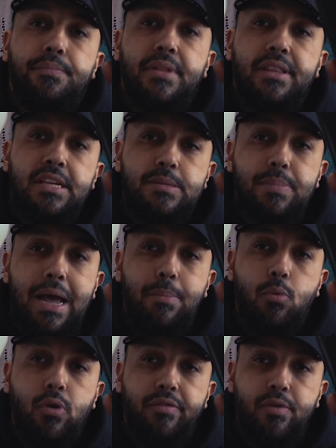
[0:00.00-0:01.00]
this bad
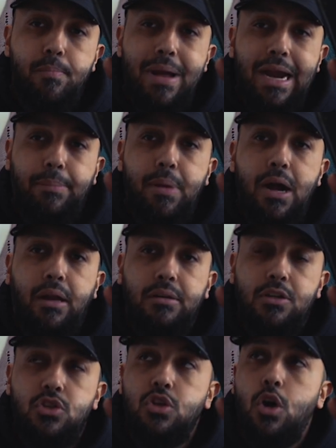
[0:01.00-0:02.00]
boy from
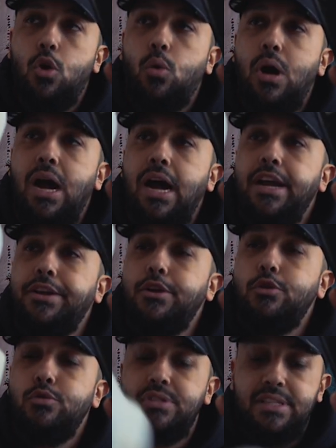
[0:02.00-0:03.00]
Magmod. So I
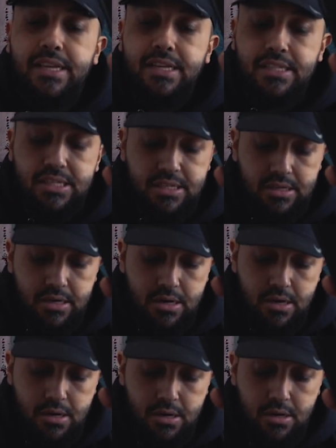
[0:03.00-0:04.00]
use this
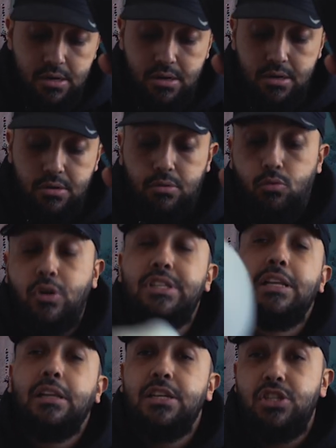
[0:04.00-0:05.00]

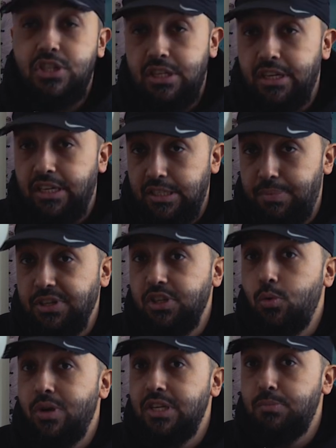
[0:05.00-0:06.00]
religiously, especially
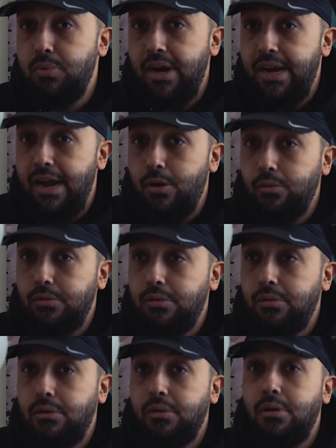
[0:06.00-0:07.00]
when it's bright out.
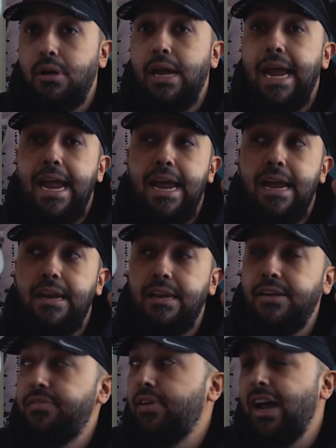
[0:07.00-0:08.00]
And
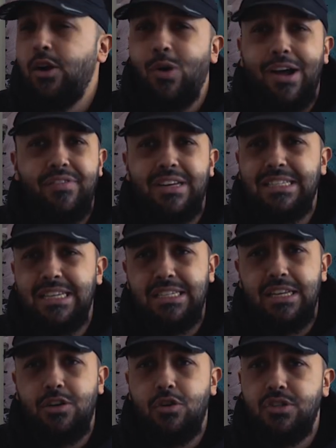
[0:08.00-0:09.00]
if I don't have an
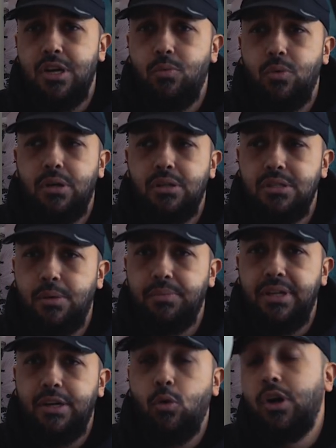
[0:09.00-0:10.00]
assistant or
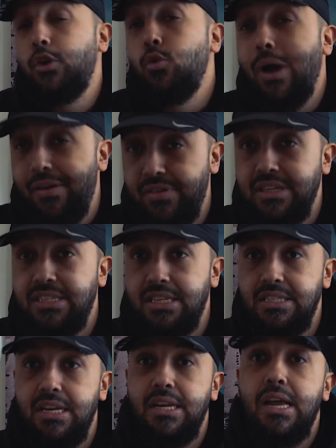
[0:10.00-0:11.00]
something, or I do have an
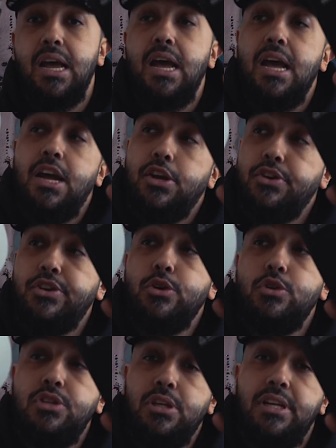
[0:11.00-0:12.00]
assistant,
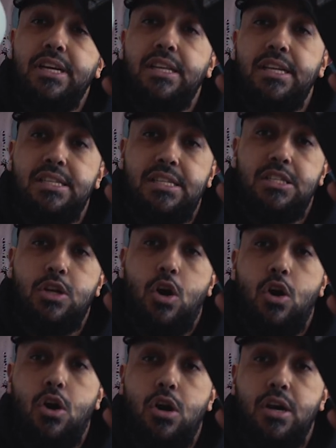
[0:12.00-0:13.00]
usually this is
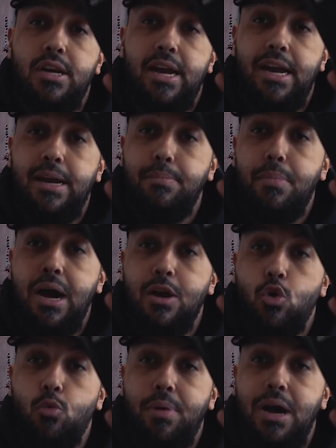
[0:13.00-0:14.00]
on a
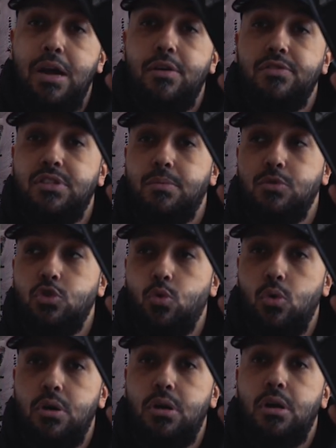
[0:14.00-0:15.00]
monopod of some
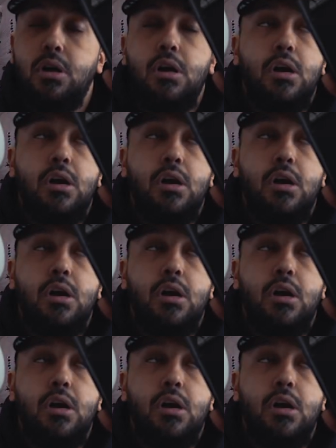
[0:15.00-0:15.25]
sort,